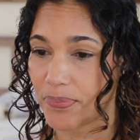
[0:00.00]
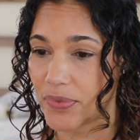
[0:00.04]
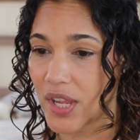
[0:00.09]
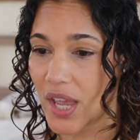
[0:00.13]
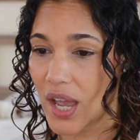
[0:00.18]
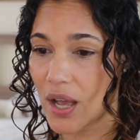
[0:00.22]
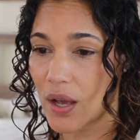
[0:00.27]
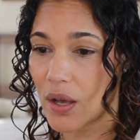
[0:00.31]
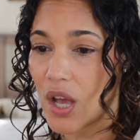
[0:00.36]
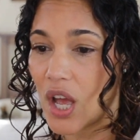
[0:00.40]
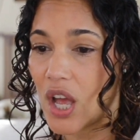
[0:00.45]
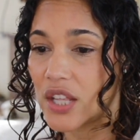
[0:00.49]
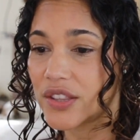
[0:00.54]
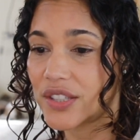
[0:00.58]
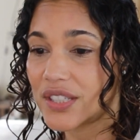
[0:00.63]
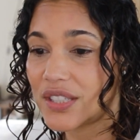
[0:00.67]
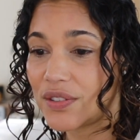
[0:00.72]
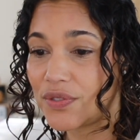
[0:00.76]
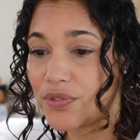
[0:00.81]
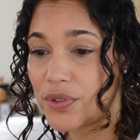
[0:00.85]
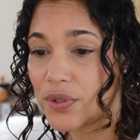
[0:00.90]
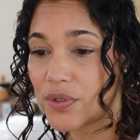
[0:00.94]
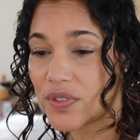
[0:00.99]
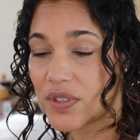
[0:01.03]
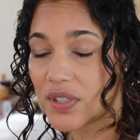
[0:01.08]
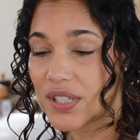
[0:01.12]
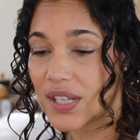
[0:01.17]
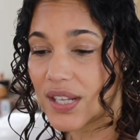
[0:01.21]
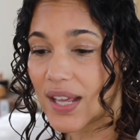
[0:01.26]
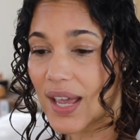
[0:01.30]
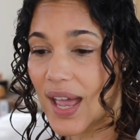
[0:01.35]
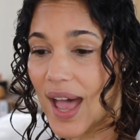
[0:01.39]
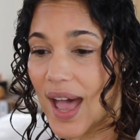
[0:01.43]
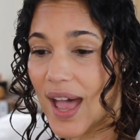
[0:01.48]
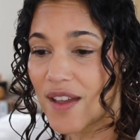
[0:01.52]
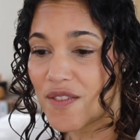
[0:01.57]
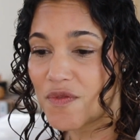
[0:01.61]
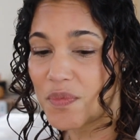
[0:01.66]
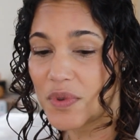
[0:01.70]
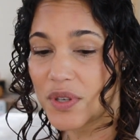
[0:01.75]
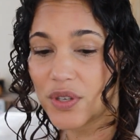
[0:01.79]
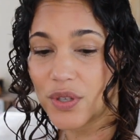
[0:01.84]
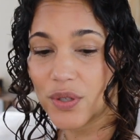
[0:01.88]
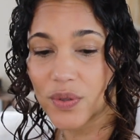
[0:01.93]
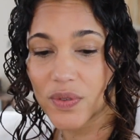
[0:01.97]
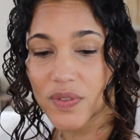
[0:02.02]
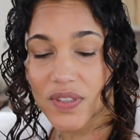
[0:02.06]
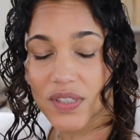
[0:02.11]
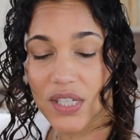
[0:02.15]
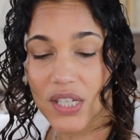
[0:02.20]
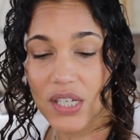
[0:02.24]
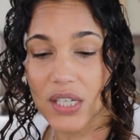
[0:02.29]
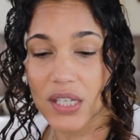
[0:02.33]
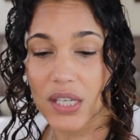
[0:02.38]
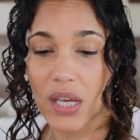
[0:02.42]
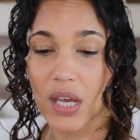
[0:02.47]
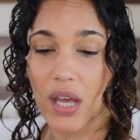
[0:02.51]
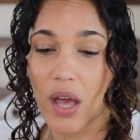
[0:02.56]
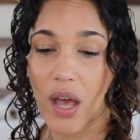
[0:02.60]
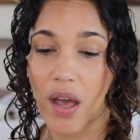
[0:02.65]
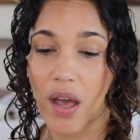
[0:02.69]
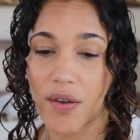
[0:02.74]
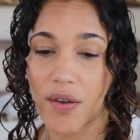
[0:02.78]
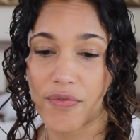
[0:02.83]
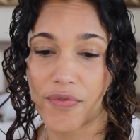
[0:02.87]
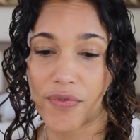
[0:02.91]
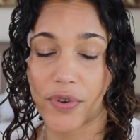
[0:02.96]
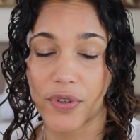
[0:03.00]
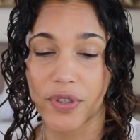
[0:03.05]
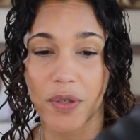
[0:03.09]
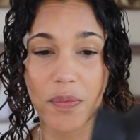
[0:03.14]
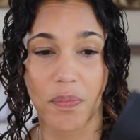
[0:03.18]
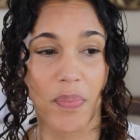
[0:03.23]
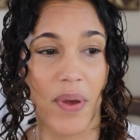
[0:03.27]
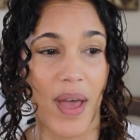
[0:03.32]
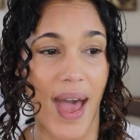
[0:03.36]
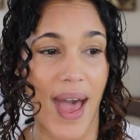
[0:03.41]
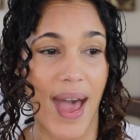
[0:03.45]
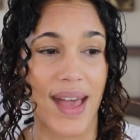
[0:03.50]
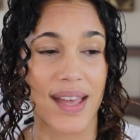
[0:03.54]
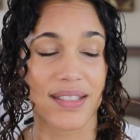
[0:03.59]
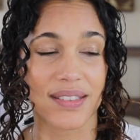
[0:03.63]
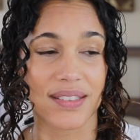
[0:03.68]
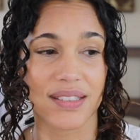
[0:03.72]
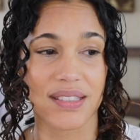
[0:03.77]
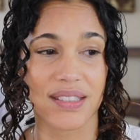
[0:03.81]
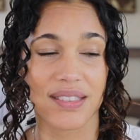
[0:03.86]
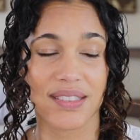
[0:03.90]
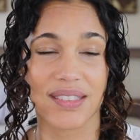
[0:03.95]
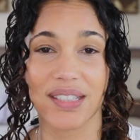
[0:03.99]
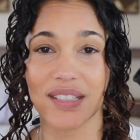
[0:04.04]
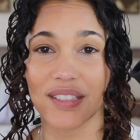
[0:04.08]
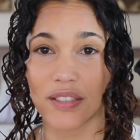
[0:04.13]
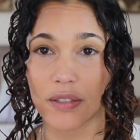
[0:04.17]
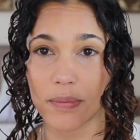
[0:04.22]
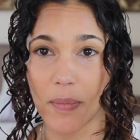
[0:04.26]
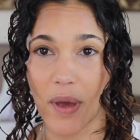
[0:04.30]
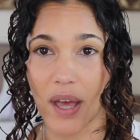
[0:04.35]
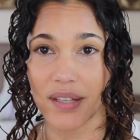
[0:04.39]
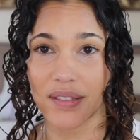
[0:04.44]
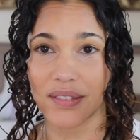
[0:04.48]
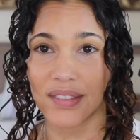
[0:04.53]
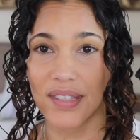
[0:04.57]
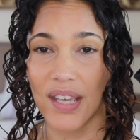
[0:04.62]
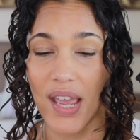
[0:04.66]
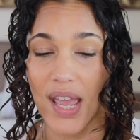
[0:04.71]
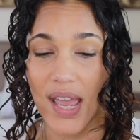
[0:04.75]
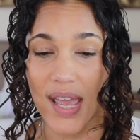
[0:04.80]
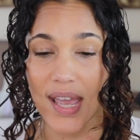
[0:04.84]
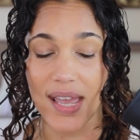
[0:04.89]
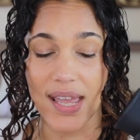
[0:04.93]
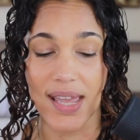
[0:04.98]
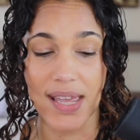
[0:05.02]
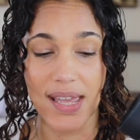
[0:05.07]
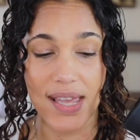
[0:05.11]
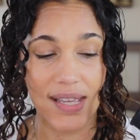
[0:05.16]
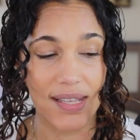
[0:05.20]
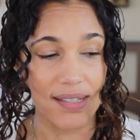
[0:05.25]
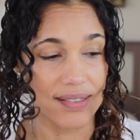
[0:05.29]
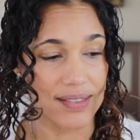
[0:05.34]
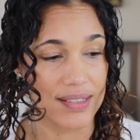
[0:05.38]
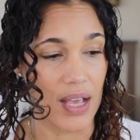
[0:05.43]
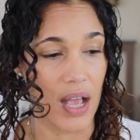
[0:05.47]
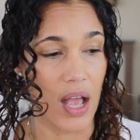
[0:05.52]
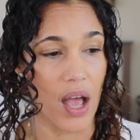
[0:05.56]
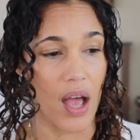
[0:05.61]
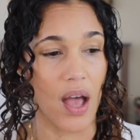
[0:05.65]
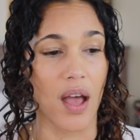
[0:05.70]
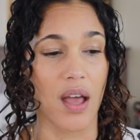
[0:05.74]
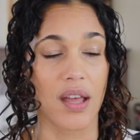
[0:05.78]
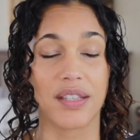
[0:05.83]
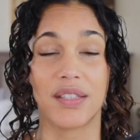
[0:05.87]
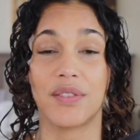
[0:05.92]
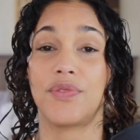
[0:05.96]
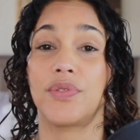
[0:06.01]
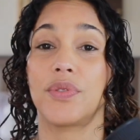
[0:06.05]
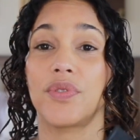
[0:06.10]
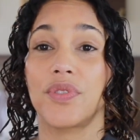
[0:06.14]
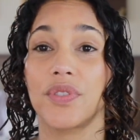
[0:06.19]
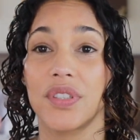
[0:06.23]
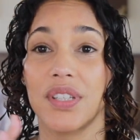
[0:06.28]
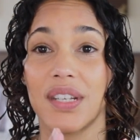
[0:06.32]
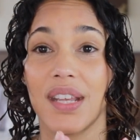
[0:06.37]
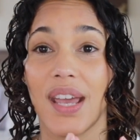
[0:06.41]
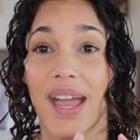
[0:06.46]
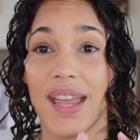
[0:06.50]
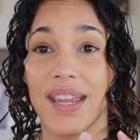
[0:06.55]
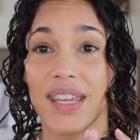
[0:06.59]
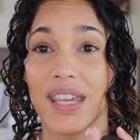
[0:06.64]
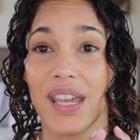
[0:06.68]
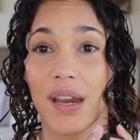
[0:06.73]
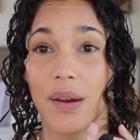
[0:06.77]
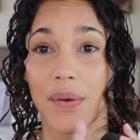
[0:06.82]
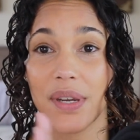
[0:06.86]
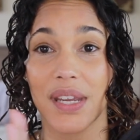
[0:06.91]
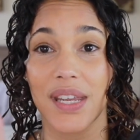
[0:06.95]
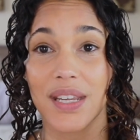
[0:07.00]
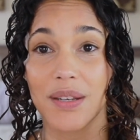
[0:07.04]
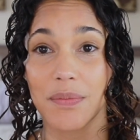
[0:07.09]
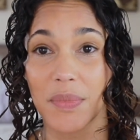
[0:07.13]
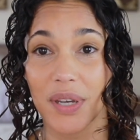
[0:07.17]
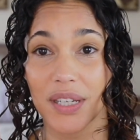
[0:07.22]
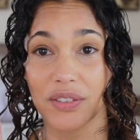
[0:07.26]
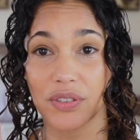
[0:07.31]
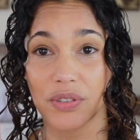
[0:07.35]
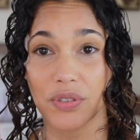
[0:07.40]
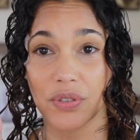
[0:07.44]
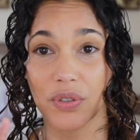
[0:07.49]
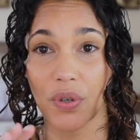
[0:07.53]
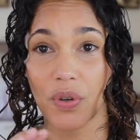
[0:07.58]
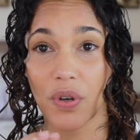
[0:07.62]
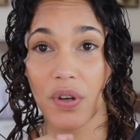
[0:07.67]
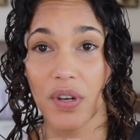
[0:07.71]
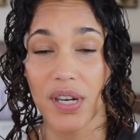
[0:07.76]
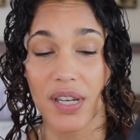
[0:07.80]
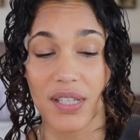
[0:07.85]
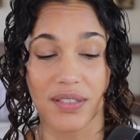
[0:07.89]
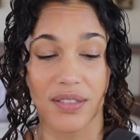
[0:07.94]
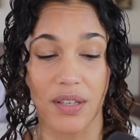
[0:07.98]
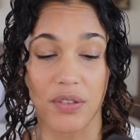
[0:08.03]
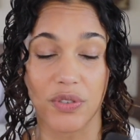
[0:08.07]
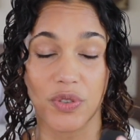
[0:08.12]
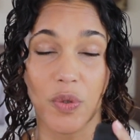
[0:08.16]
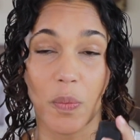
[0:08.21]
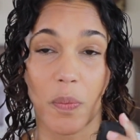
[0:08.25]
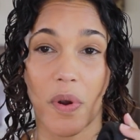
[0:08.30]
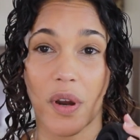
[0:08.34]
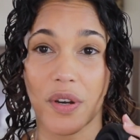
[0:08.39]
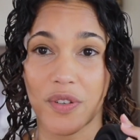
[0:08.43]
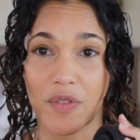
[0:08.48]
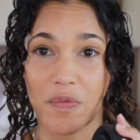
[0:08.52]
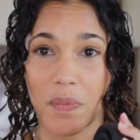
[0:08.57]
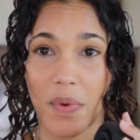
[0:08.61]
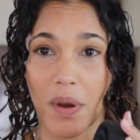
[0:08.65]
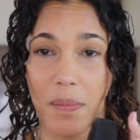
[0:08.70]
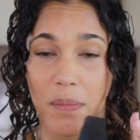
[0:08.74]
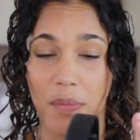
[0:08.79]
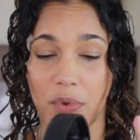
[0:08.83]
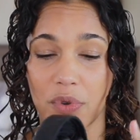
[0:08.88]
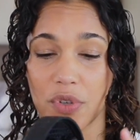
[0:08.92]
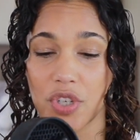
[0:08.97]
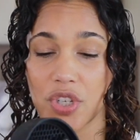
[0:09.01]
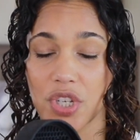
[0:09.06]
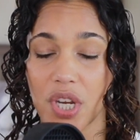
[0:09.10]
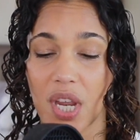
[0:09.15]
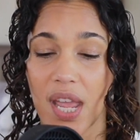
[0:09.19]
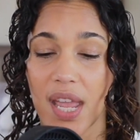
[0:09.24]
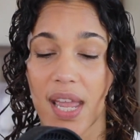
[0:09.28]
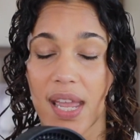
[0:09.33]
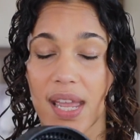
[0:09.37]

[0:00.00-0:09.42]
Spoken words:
Now the diffuser that I've been using for the past 6 months is a diffuser that I carry in my store. It's also part of my merch.